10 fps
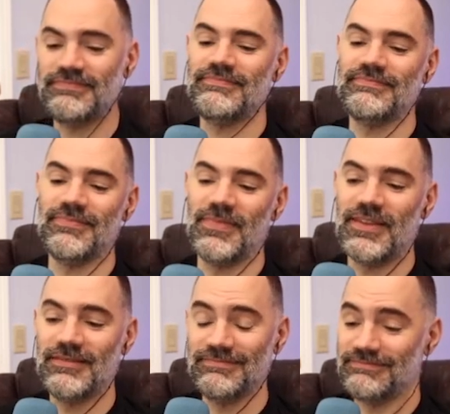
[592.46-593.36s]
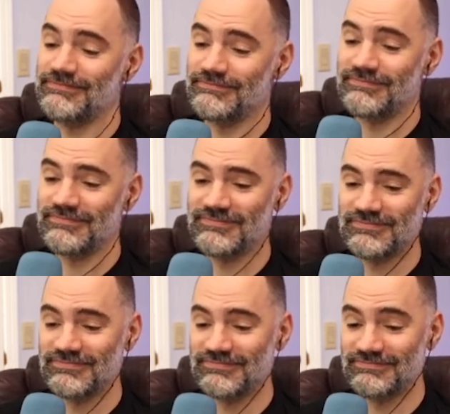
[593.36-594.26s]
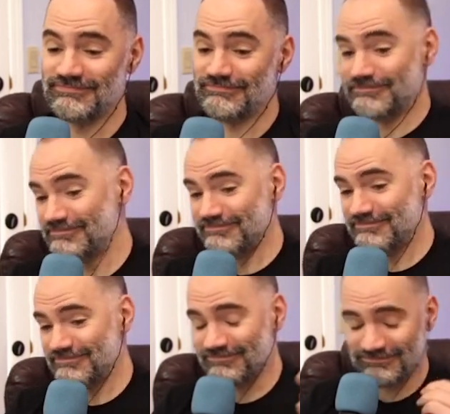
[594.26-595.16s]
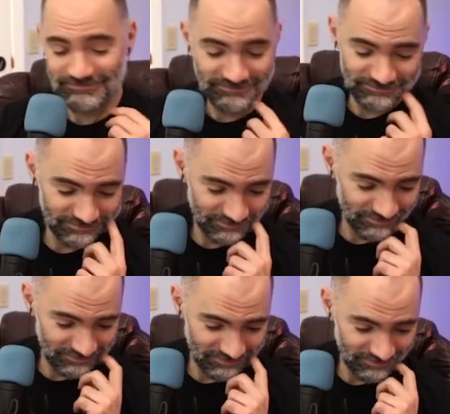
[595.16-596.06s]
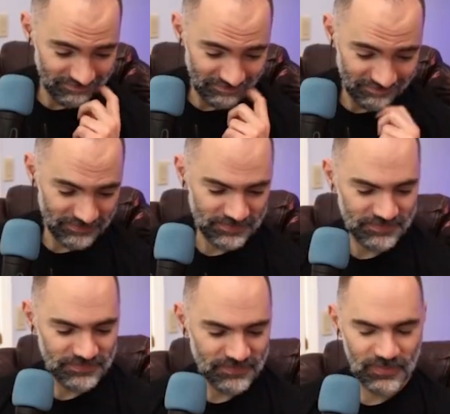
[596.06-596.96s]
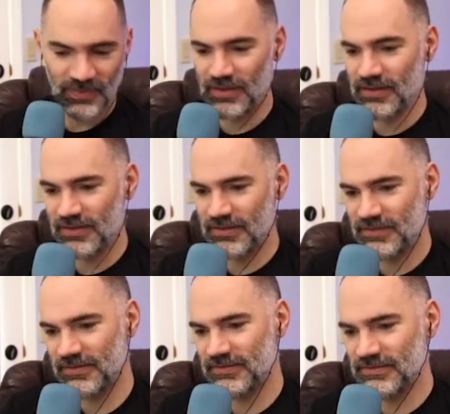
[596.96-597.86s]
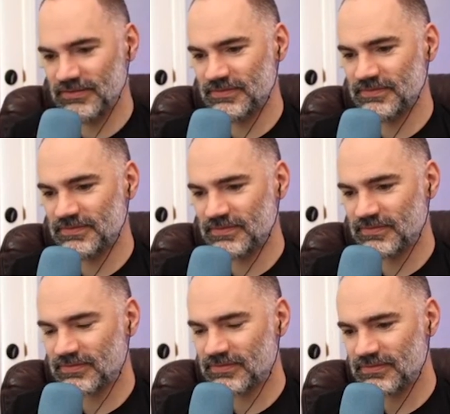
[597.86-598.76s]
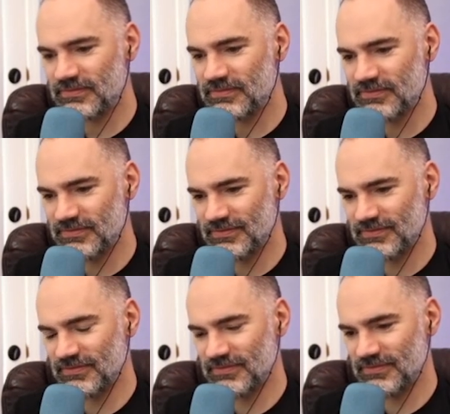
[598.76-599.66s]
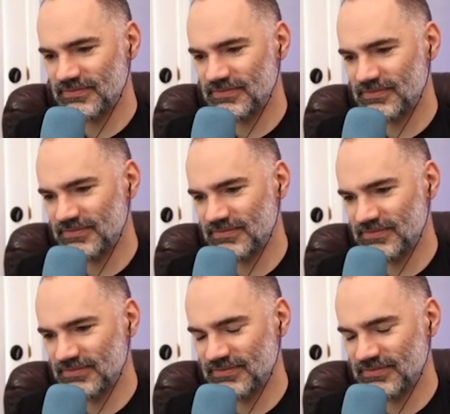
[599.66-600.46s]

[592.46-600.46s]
[no speech]